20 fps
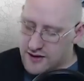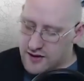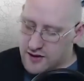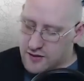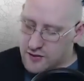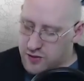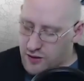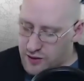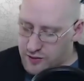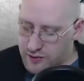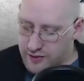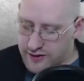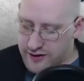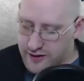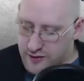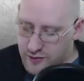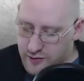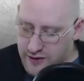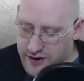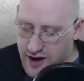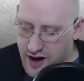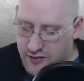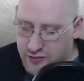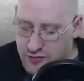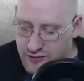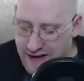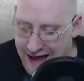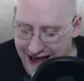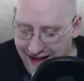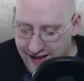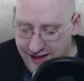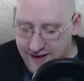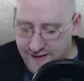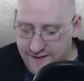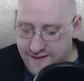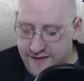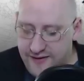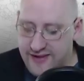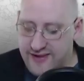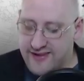Quote, we are rallying
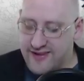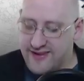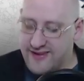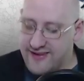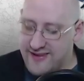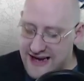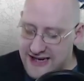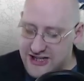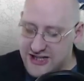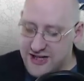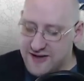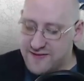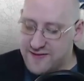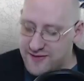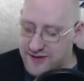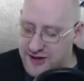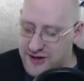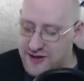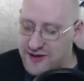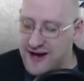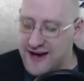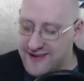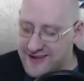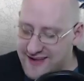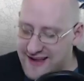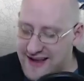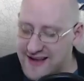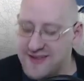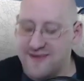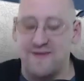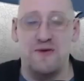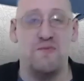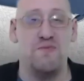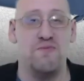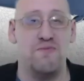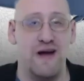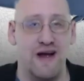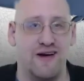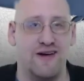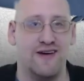for the secession from the United States of
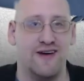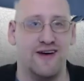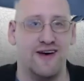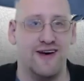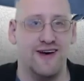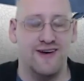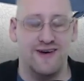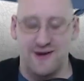America.